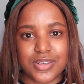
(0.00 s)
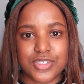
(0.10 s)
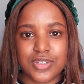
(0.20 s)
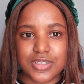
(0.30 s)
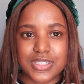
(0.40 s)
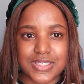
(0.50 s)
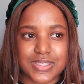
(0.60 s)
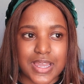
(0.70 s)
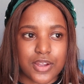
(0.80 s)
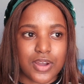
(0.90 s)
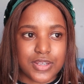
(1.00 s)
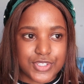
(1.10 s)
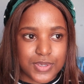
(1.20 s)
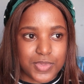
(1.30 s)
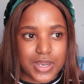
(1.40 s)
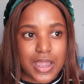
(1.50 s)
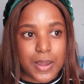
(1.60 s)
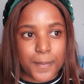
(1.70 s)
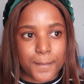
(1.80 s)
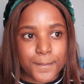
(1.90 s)
It's not just psychology, but
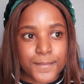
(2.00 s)
I'm